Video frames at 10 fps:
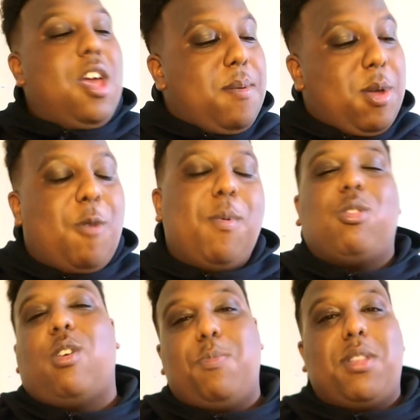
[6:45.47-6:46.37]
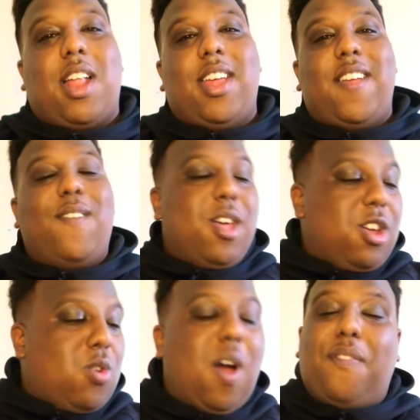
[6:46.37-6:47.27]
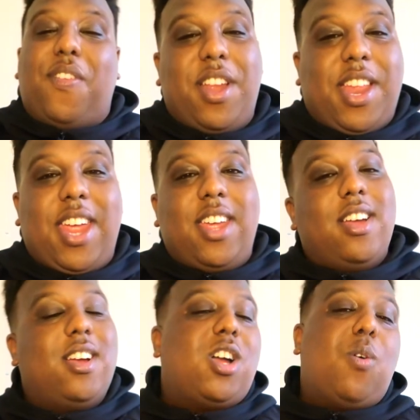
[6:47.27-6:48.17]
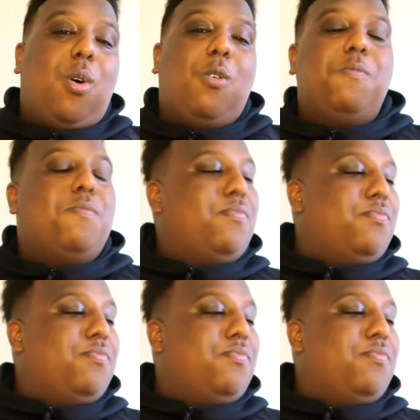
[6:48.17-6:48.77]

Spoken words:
People come to hospitality, go out for the day, go home.